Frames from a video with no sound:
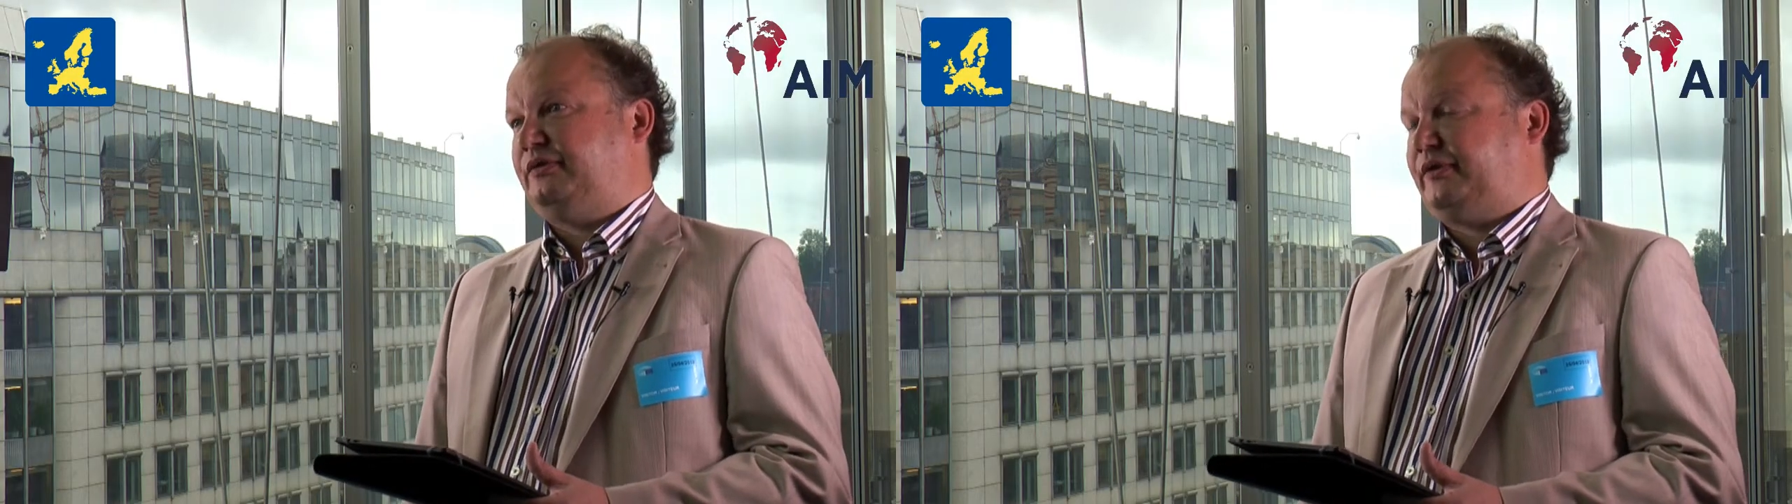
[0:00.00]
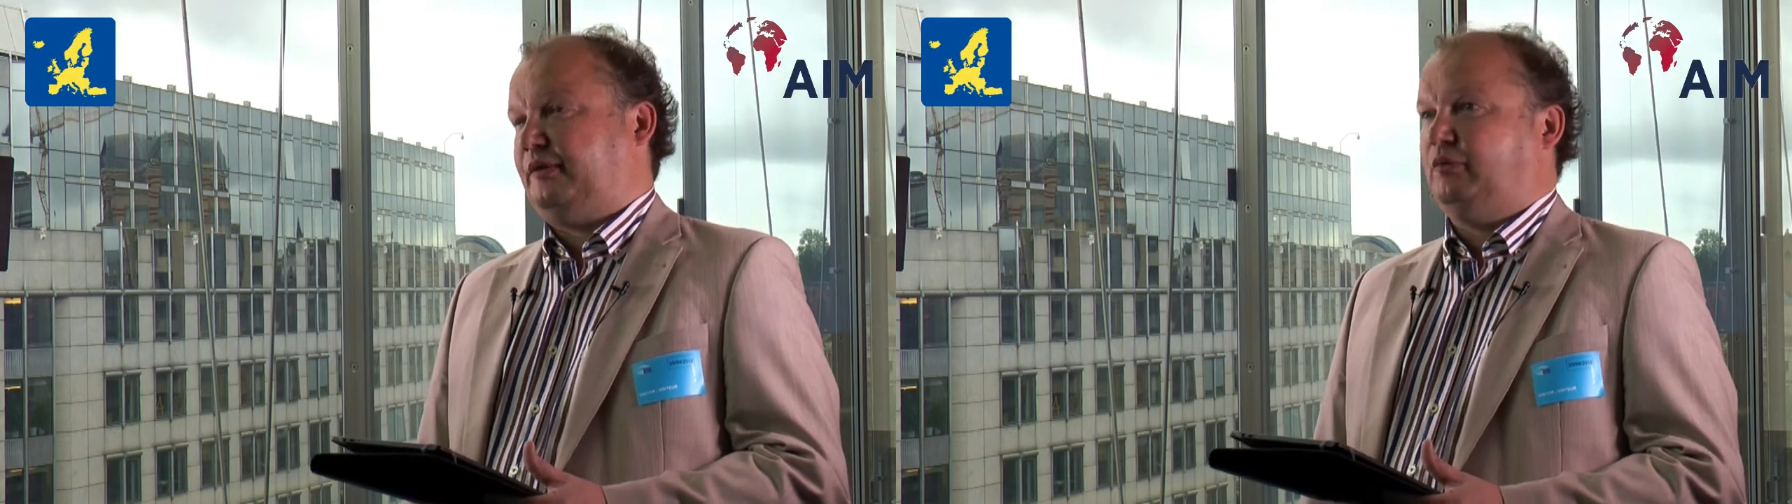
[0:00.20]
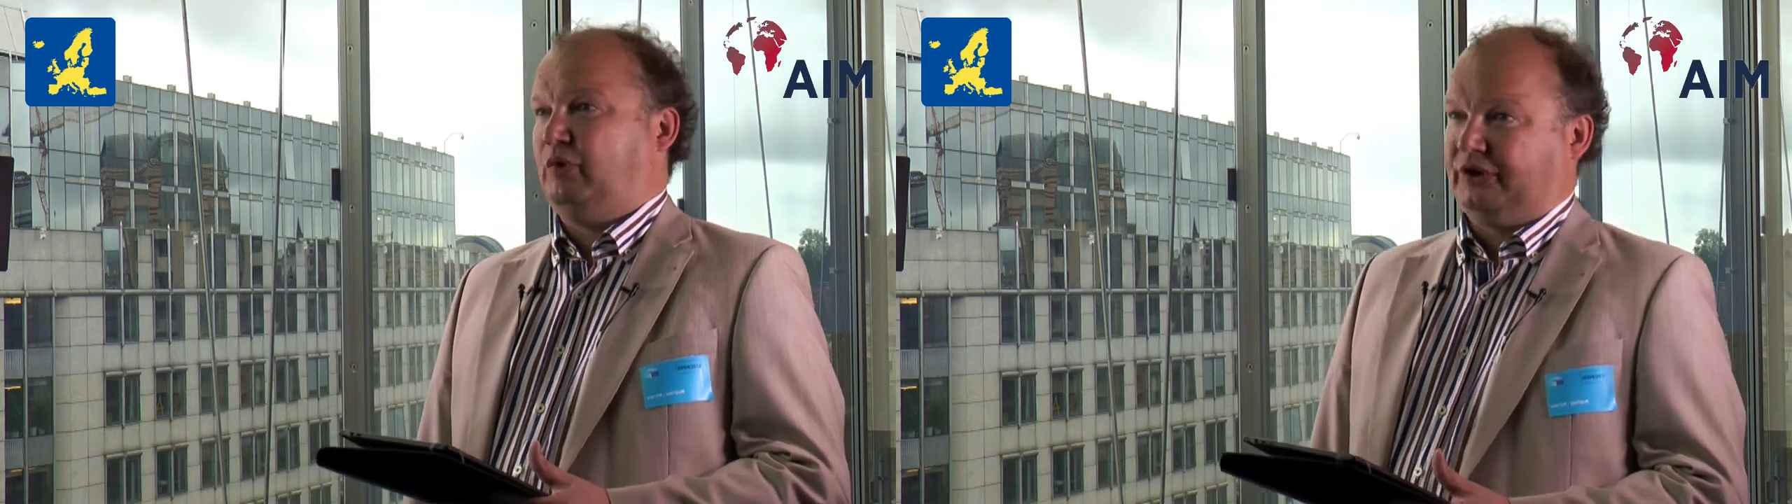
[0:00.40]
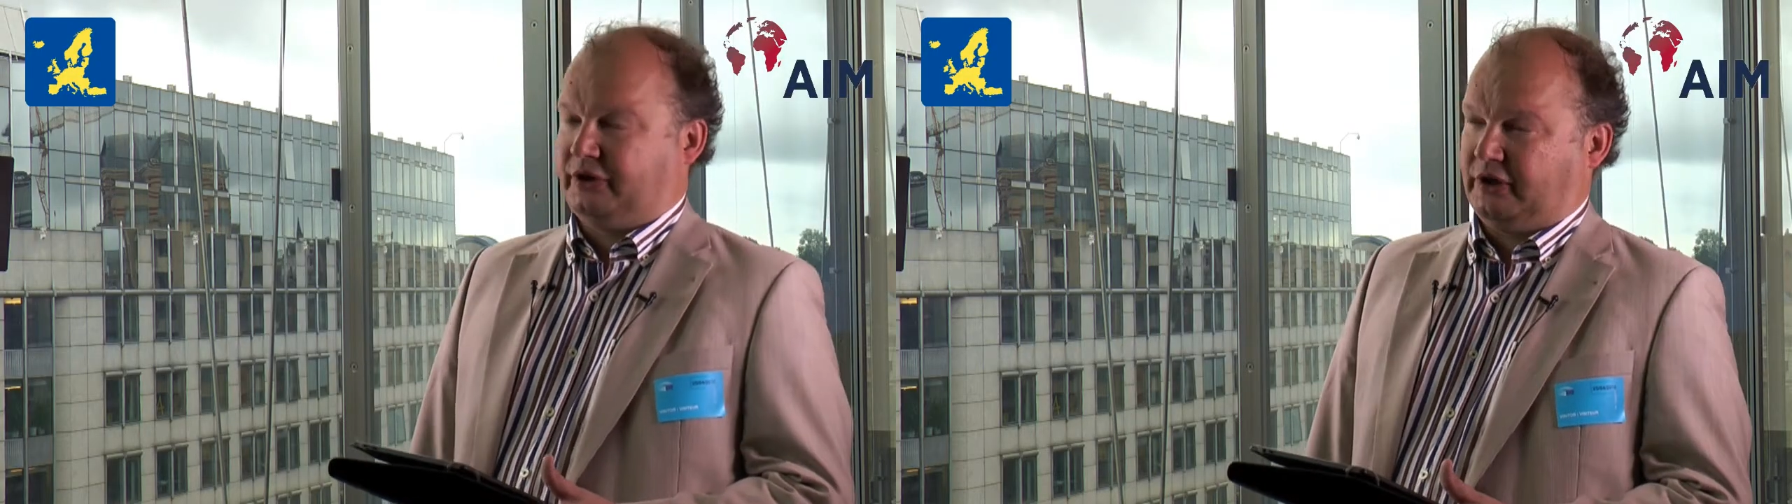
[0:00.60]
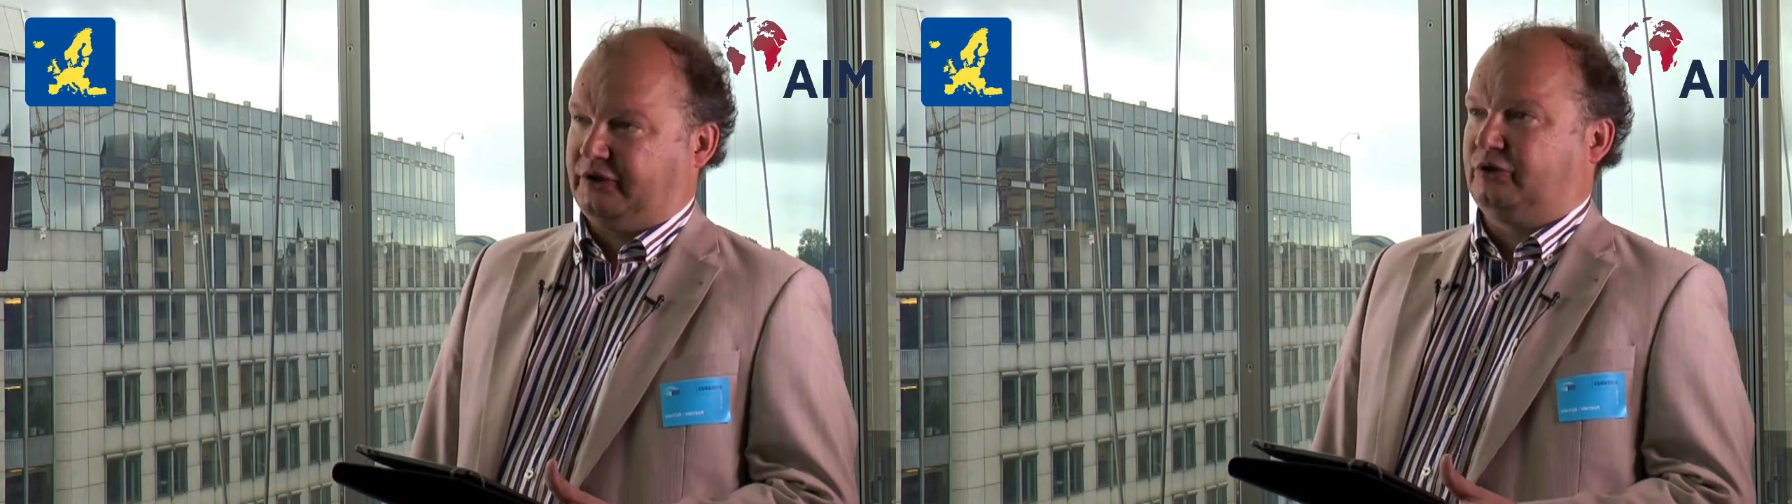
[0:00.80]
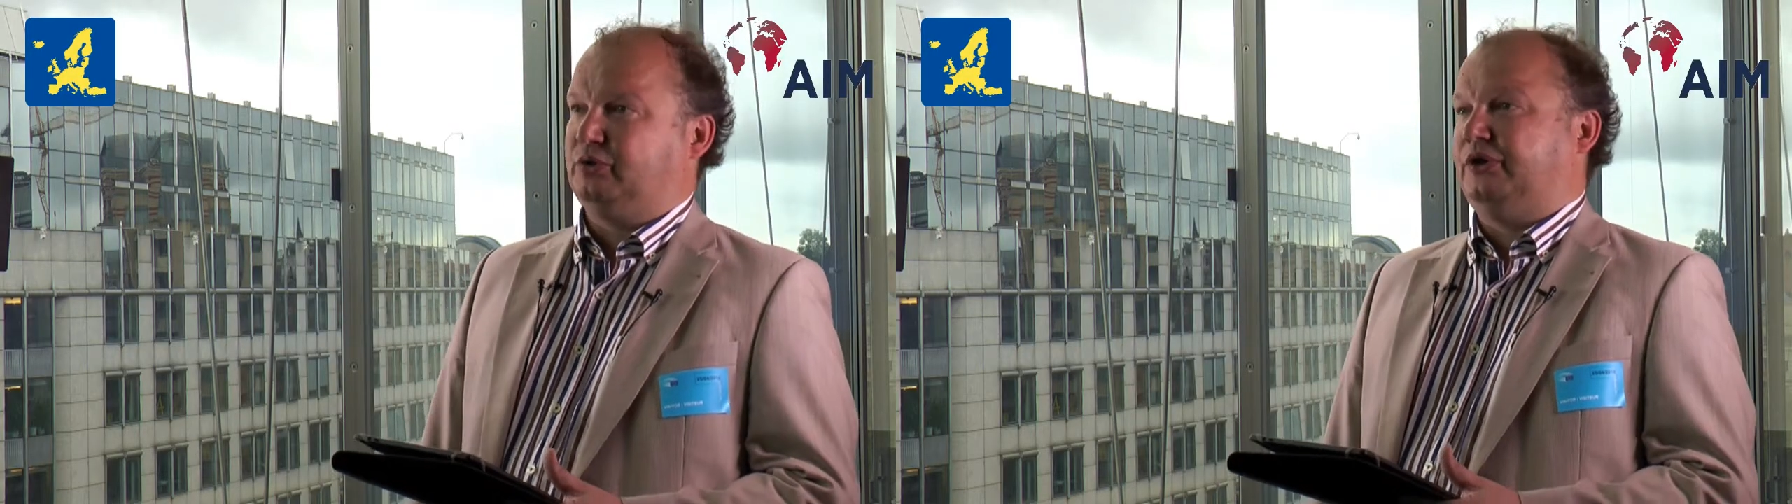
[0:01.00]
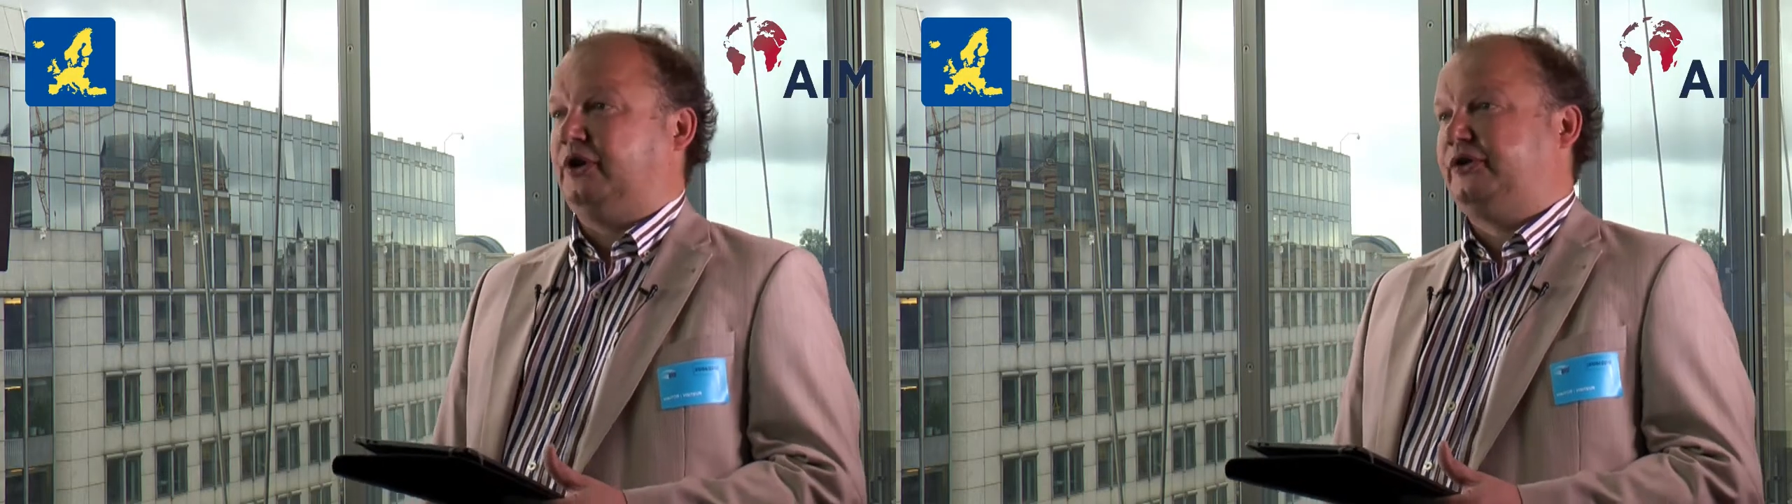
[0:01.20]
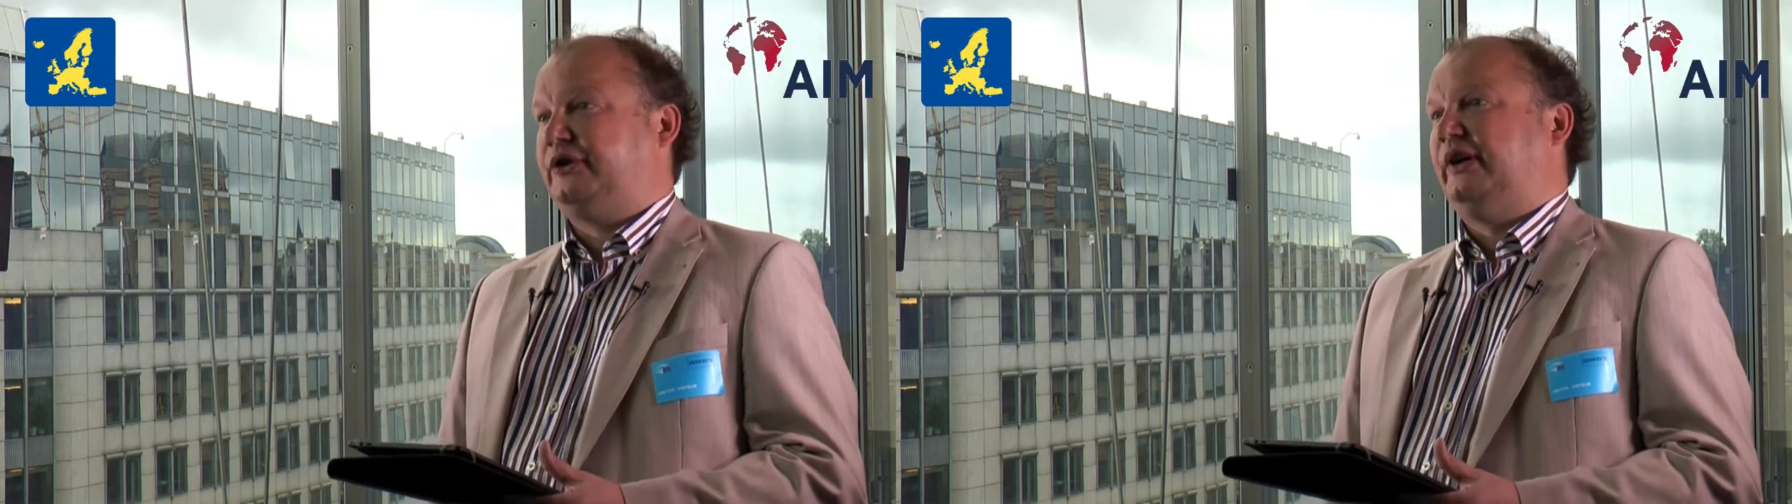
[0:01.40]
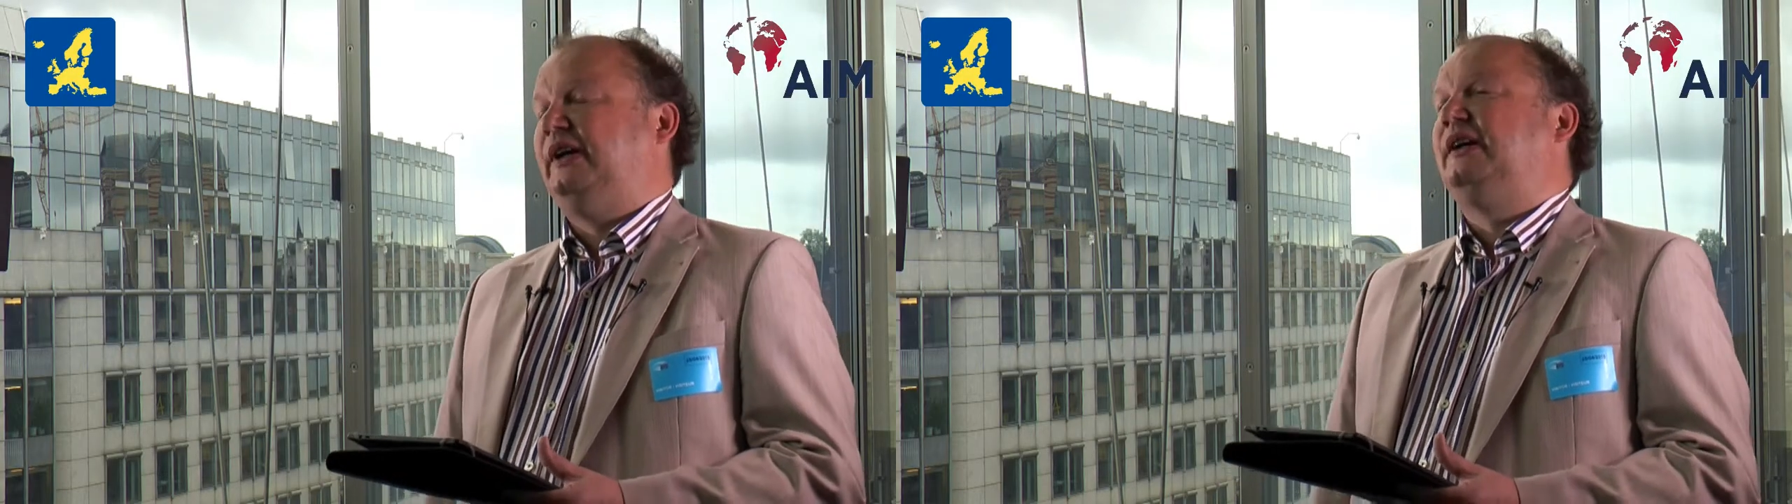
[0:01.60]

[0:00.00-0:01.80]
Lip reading: from one quarter to another,